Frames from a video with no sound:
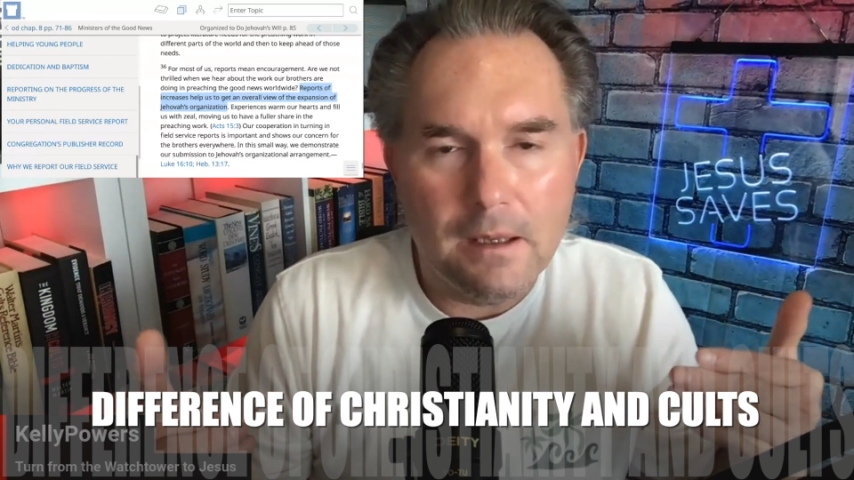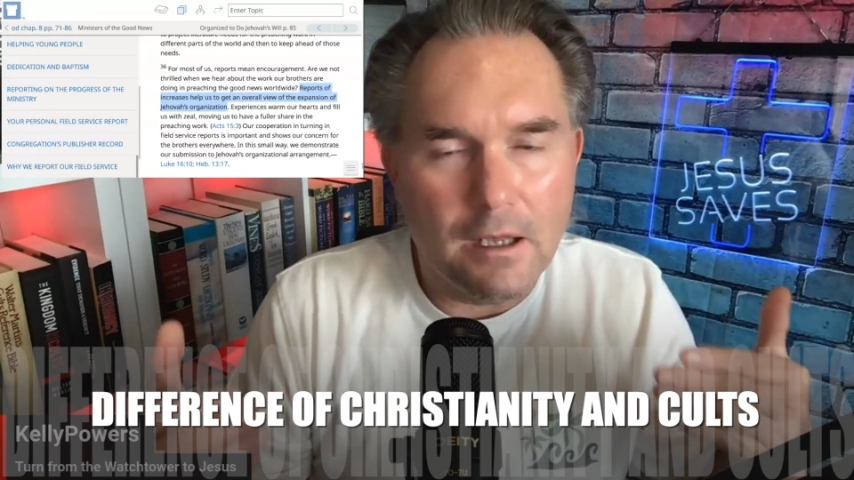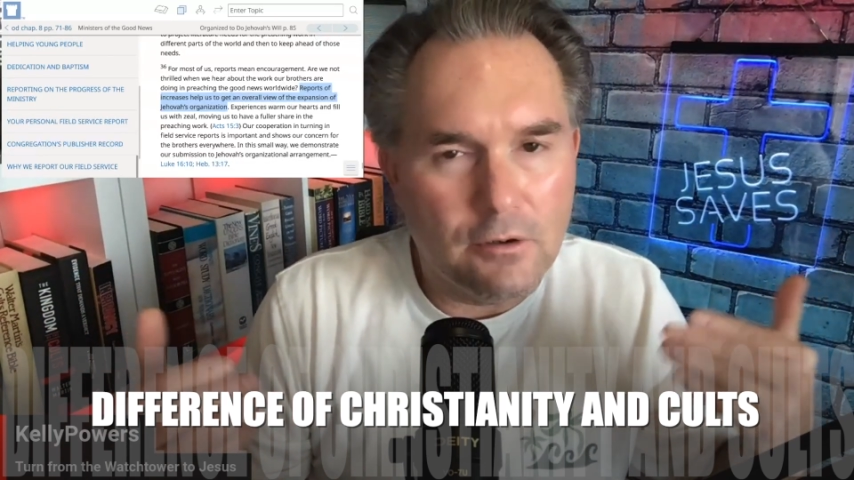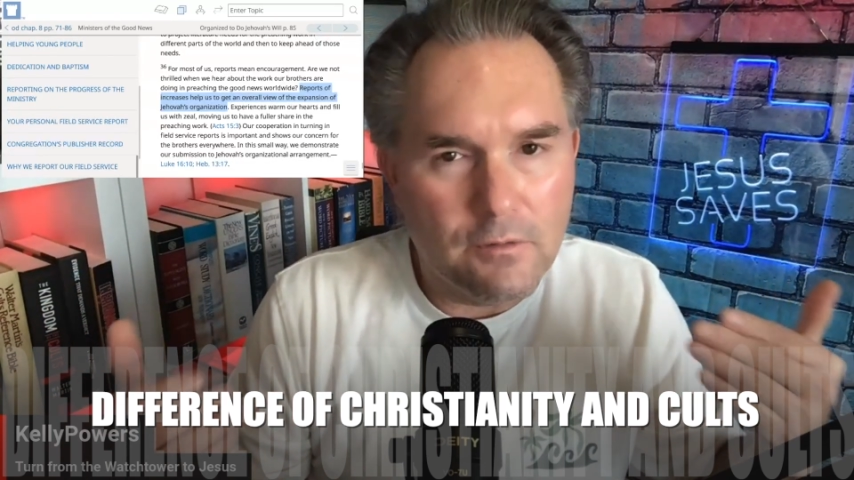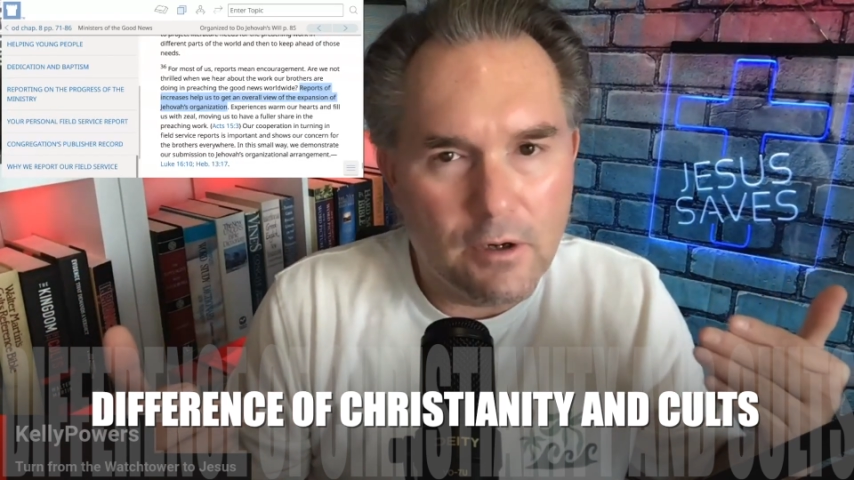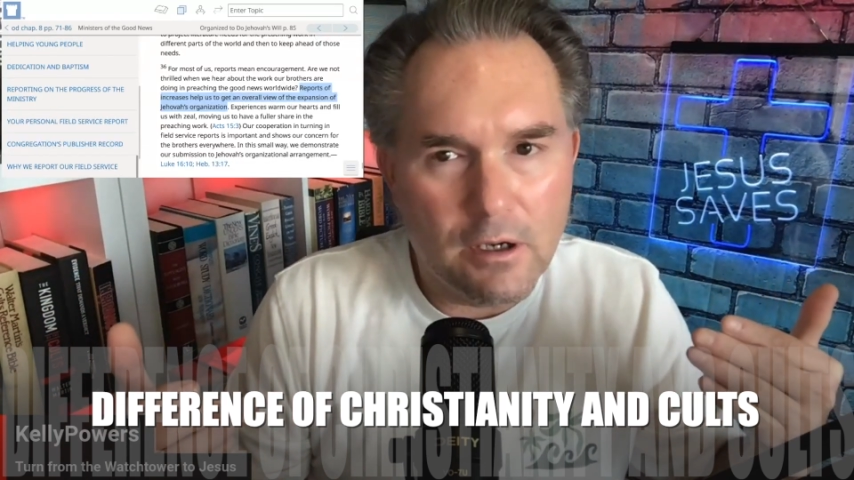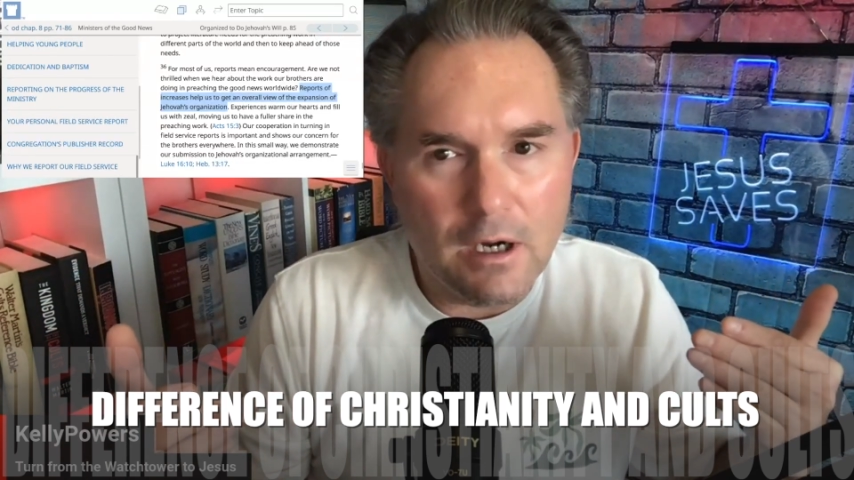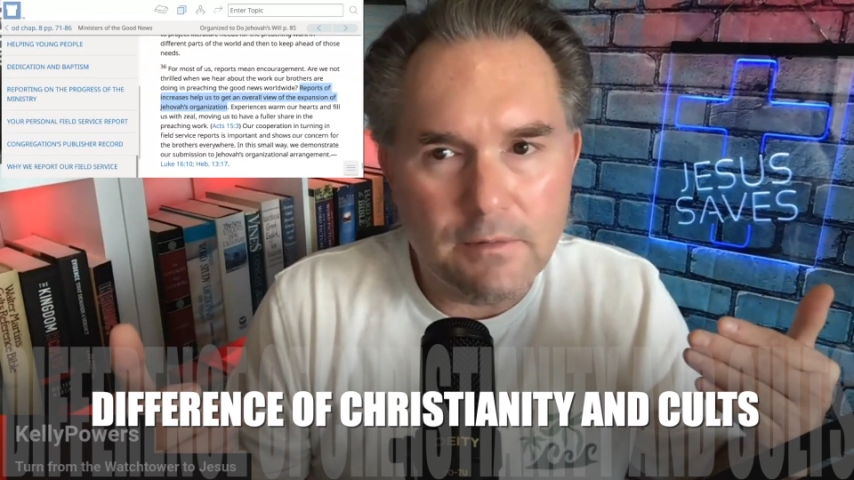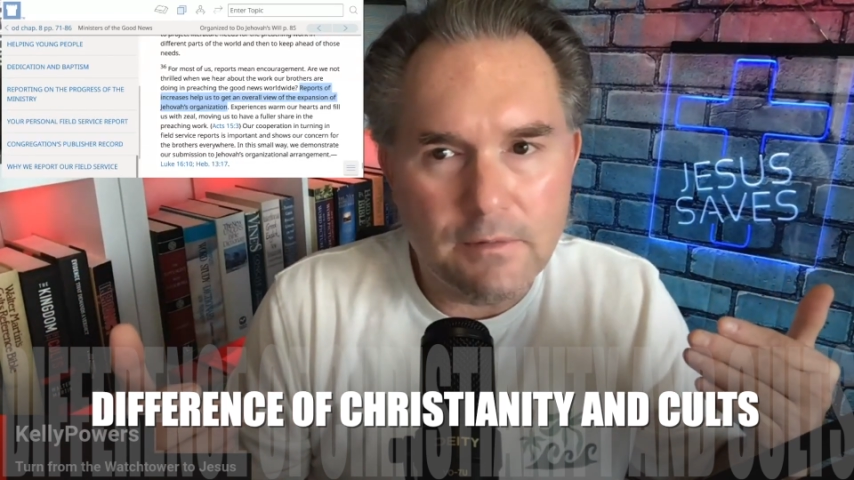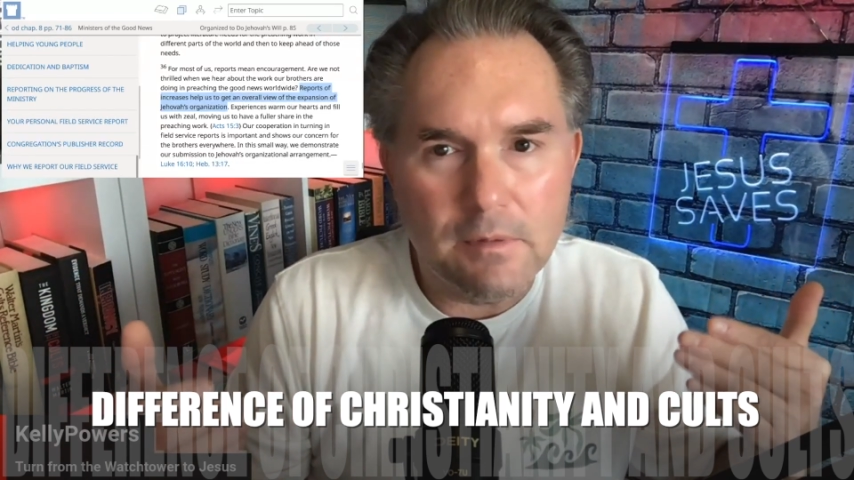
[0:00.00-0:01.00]
I don't do very
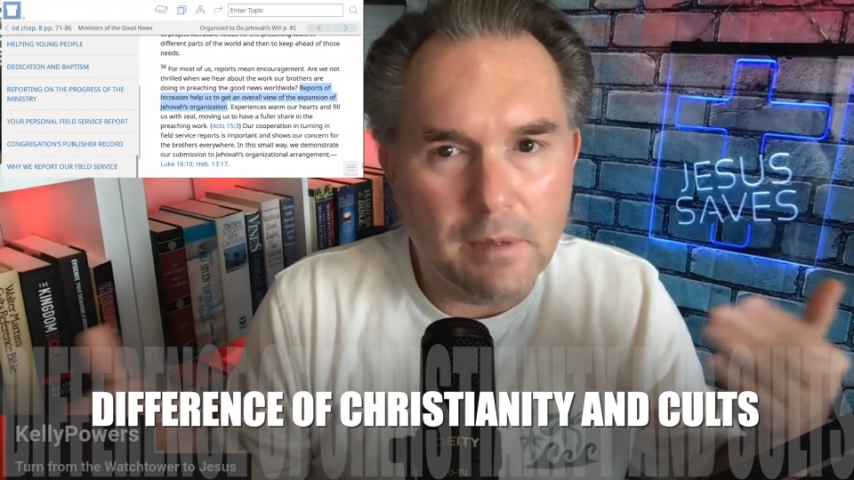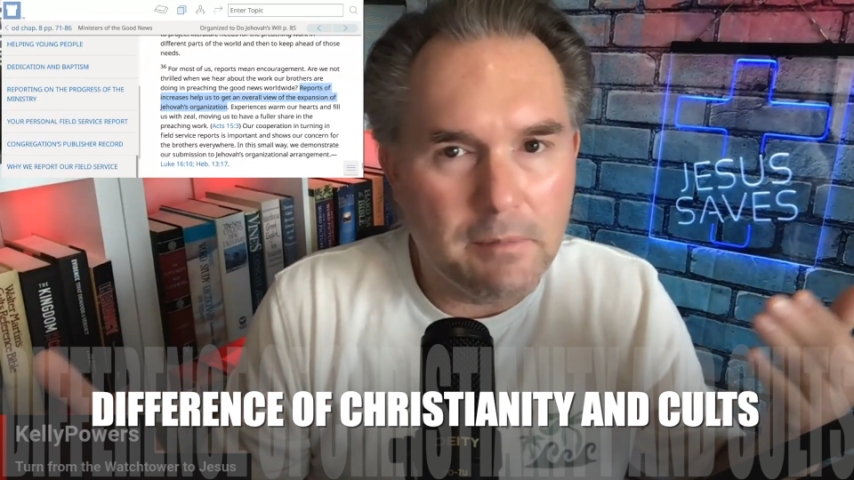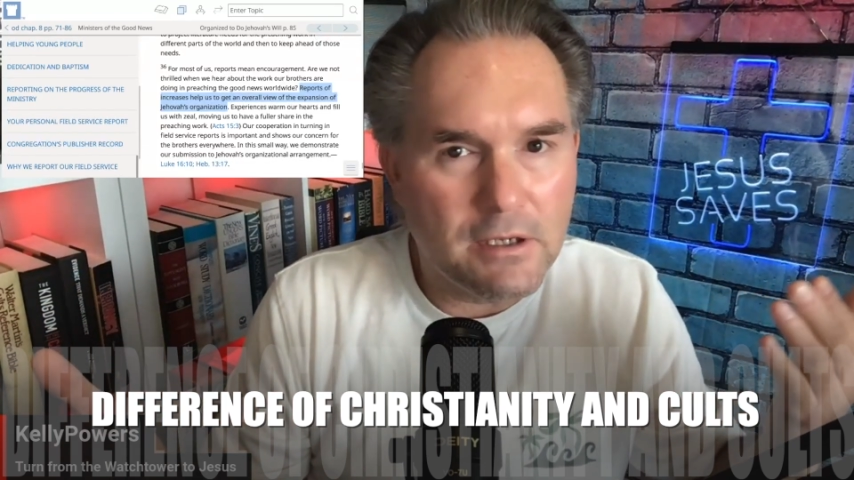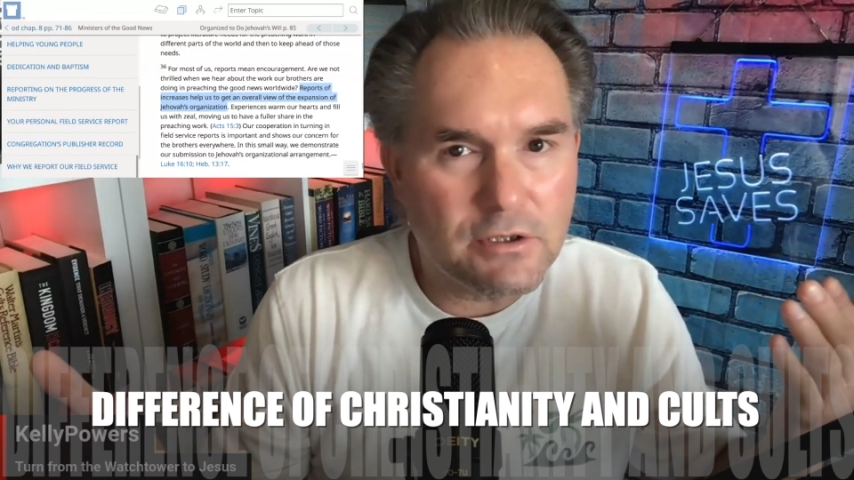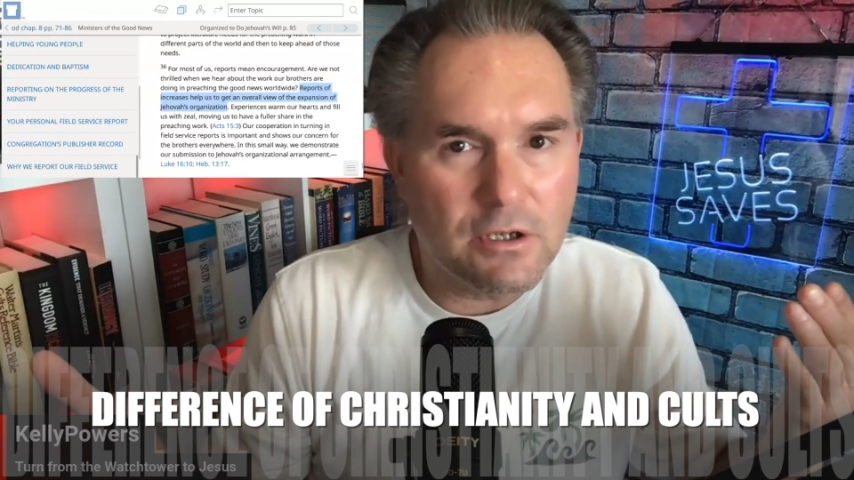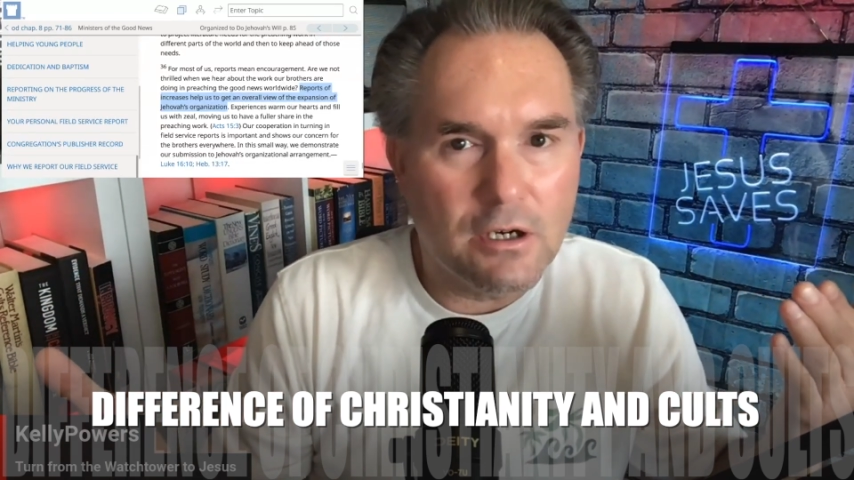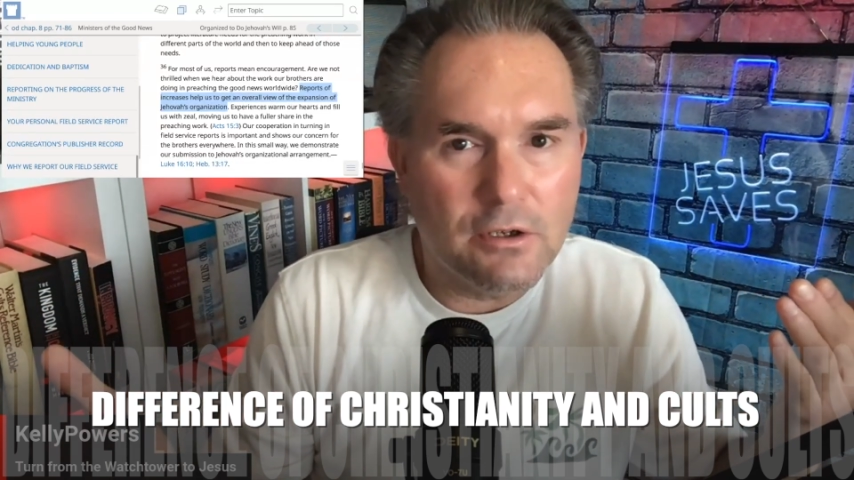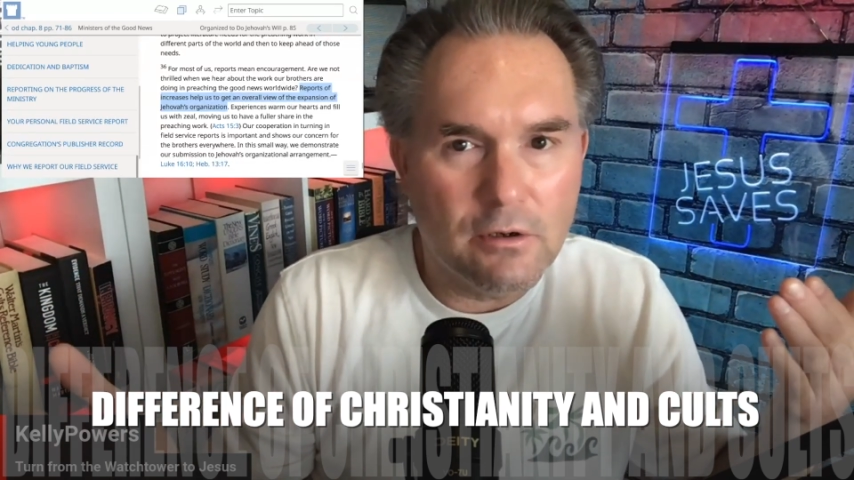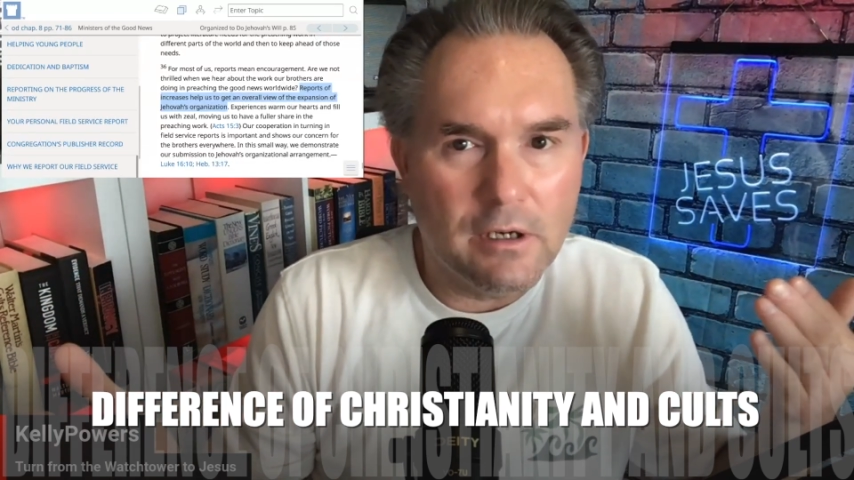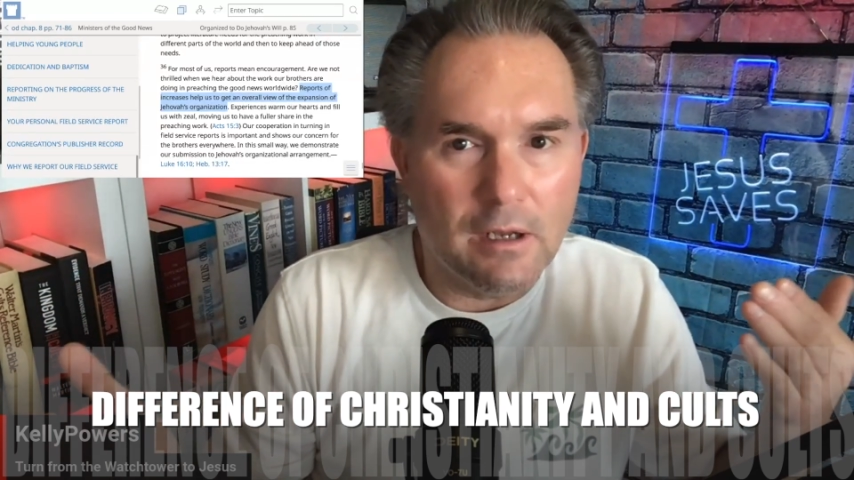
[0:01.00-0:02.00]
often, but maybe I should start doing it.